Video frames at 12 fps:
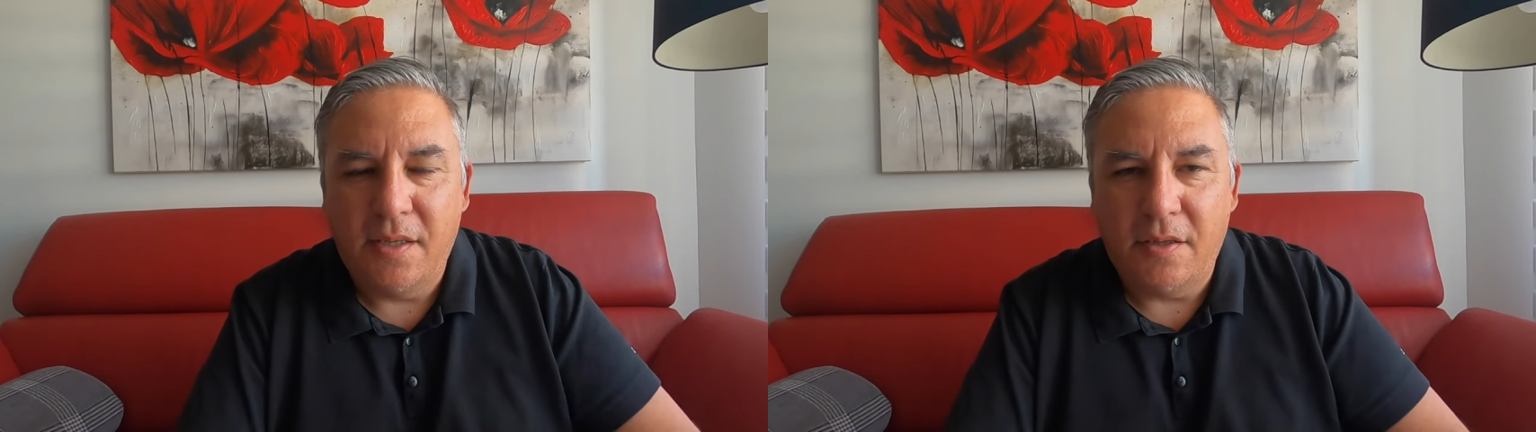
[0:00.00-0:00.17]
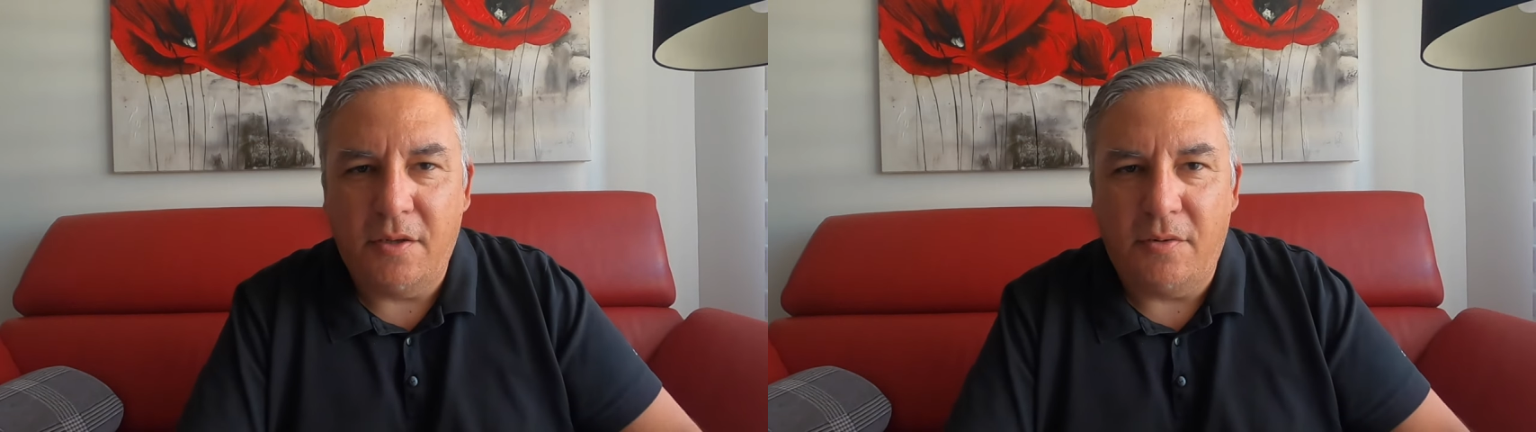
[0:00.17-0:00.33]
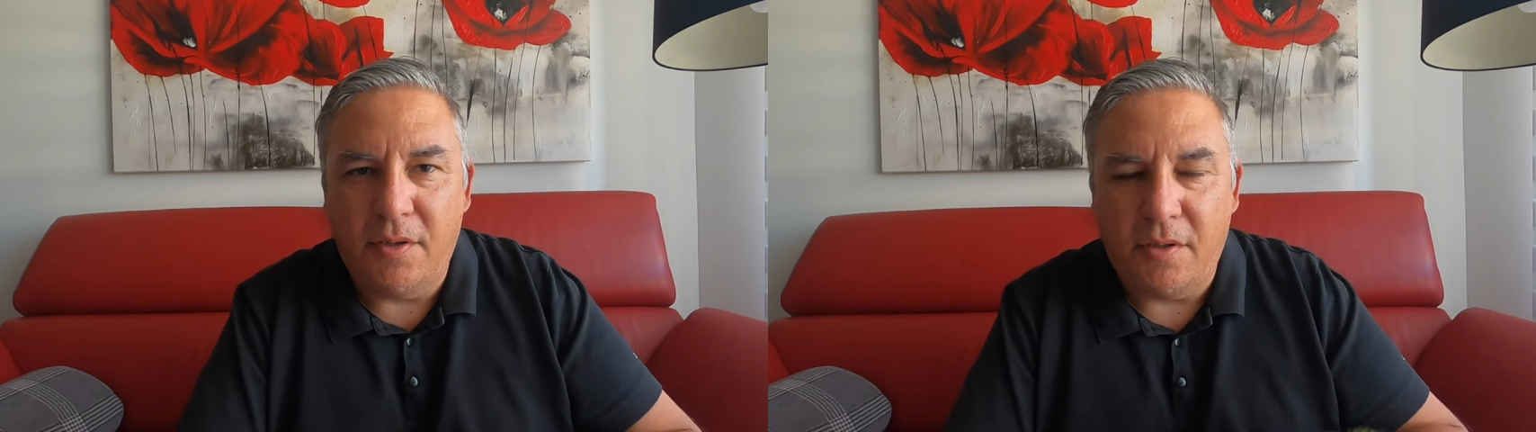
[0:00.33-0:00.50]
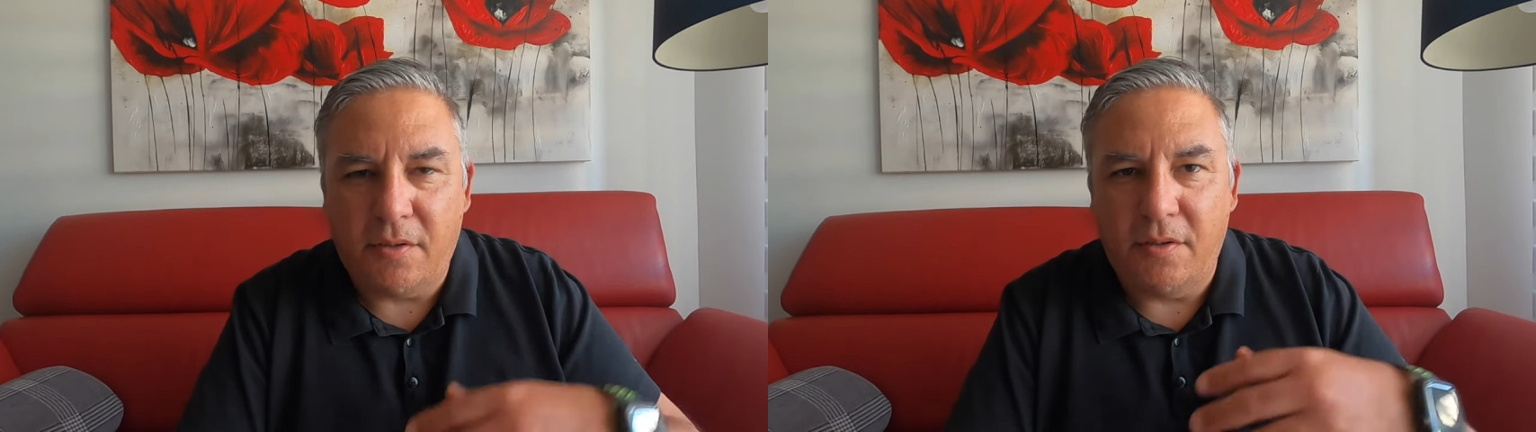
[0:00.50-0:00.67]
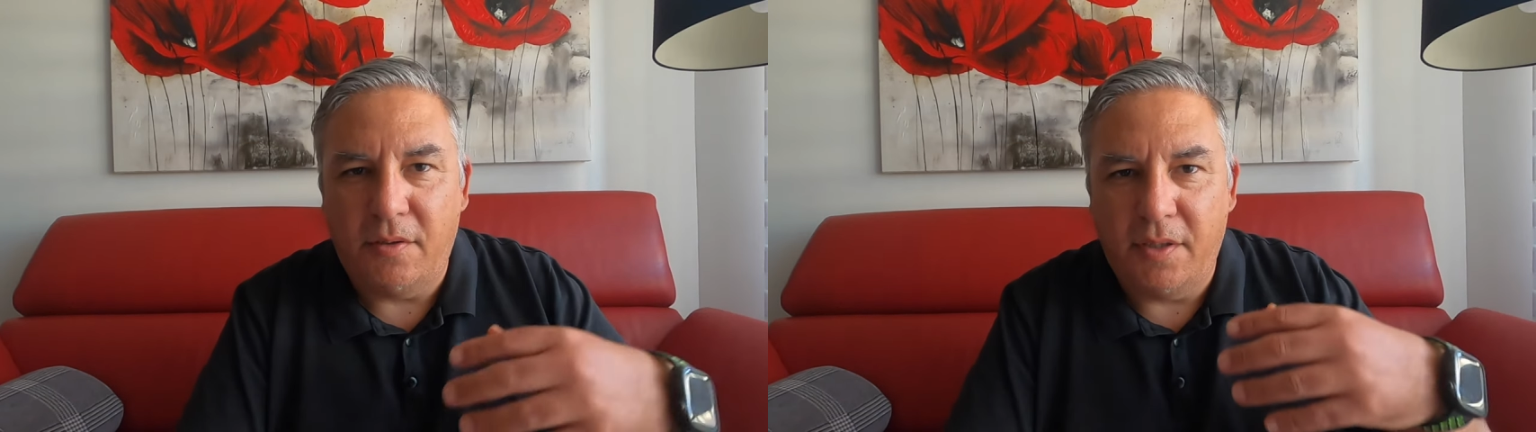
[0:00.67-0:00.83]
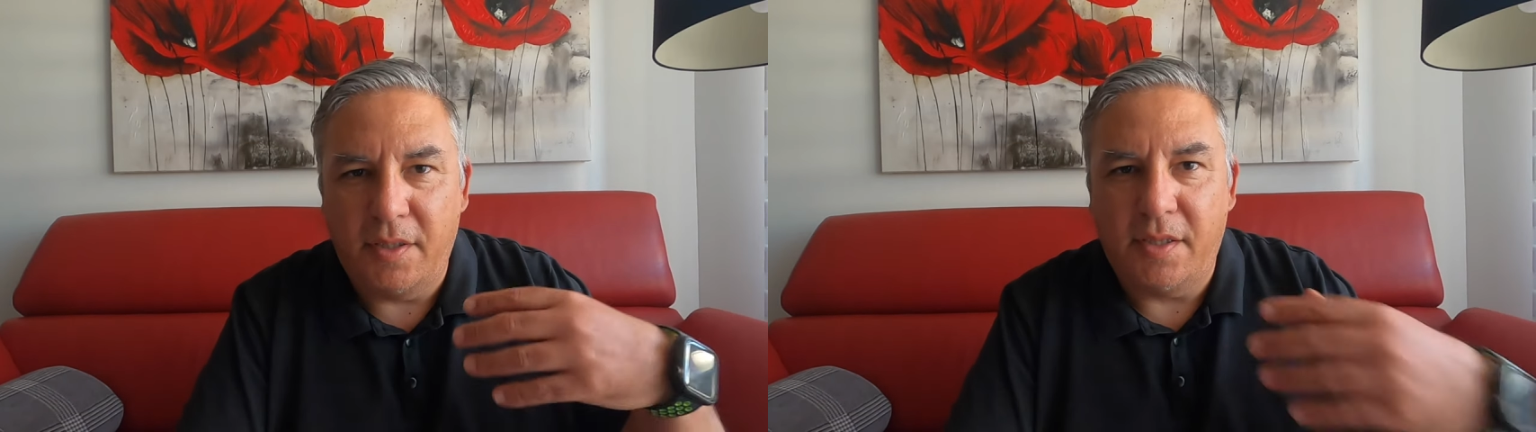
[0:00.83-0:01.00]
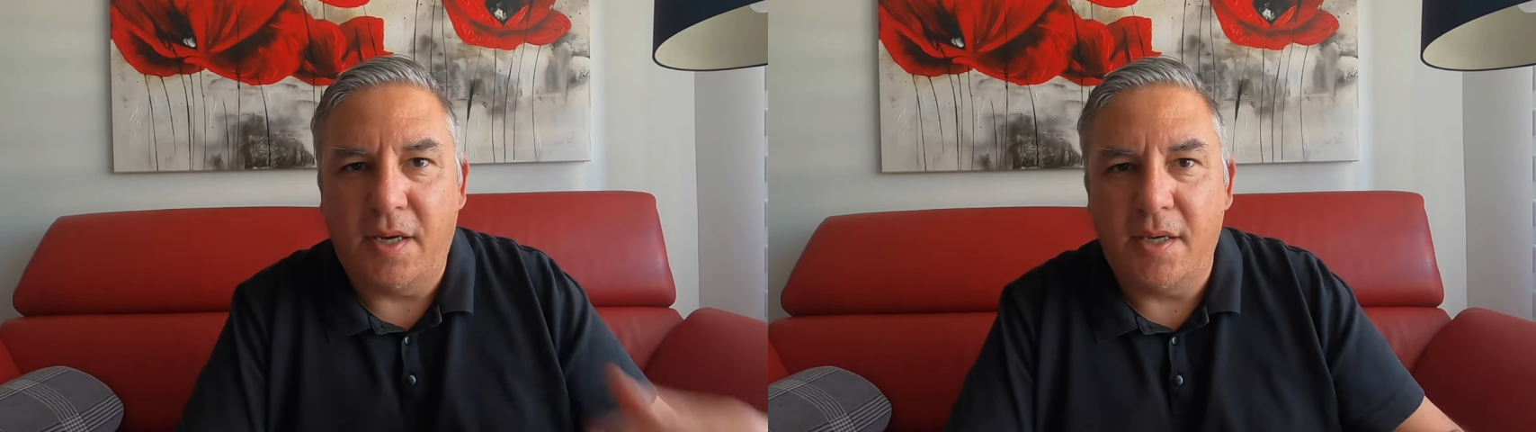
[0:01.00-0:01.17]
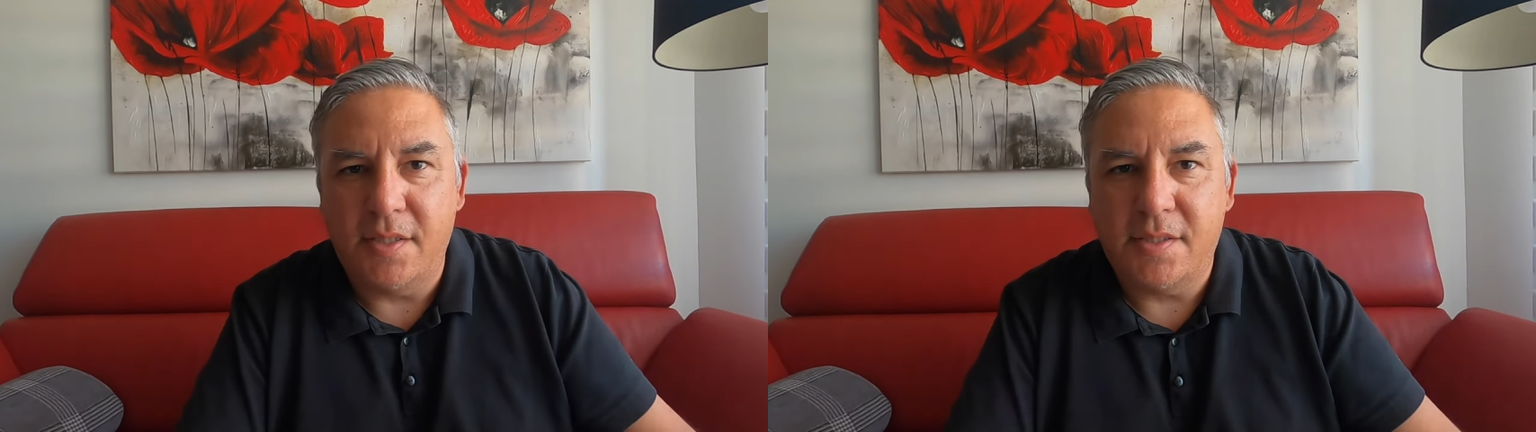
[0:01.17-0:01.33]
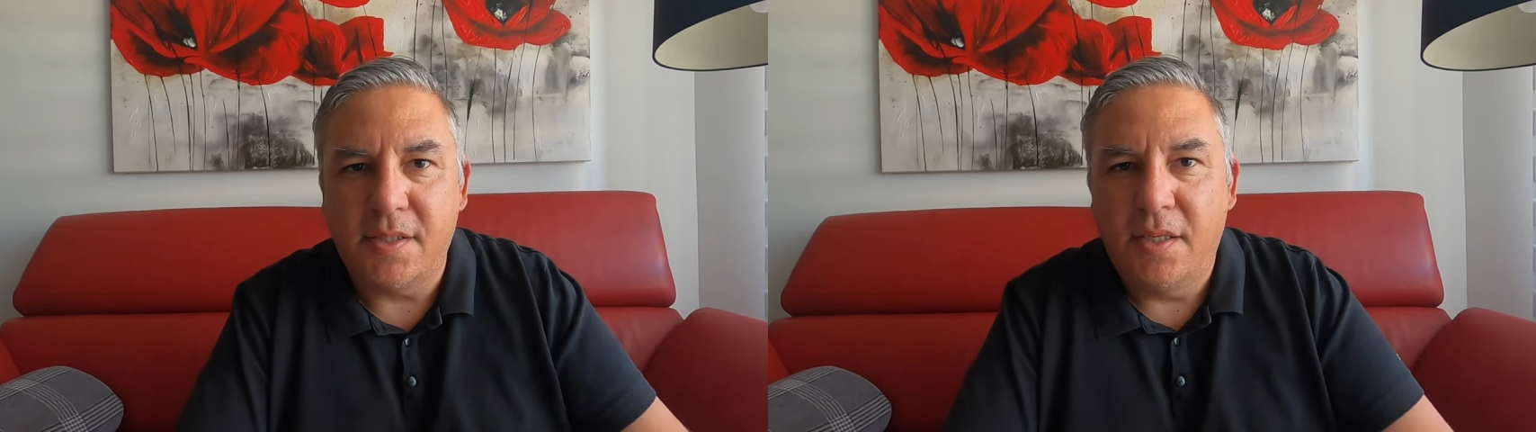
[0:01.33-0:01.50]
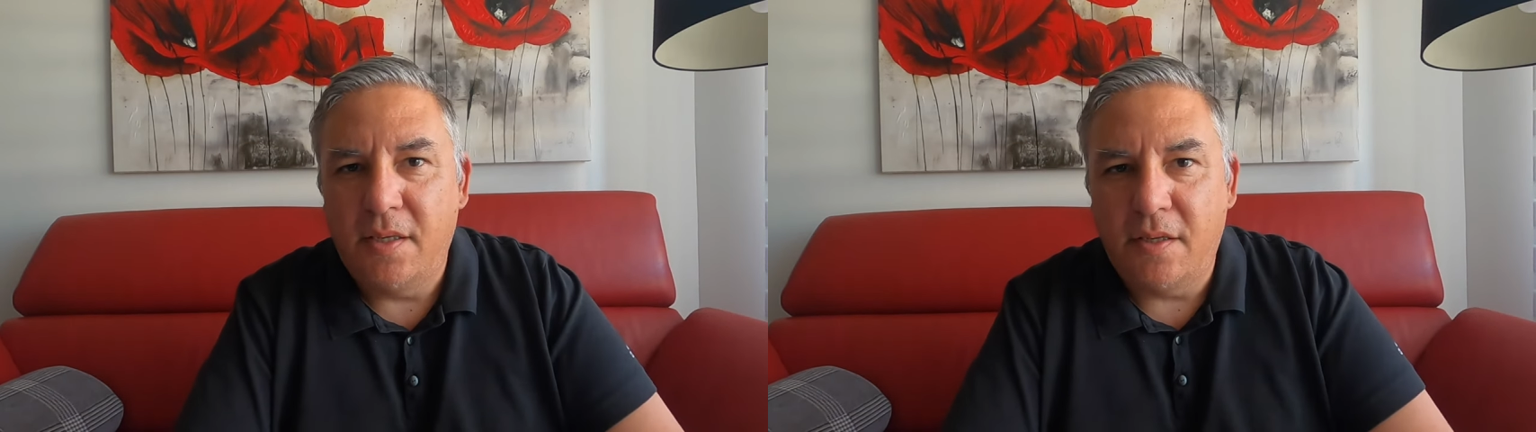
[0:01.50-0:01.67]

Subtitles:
Go a lot in ice,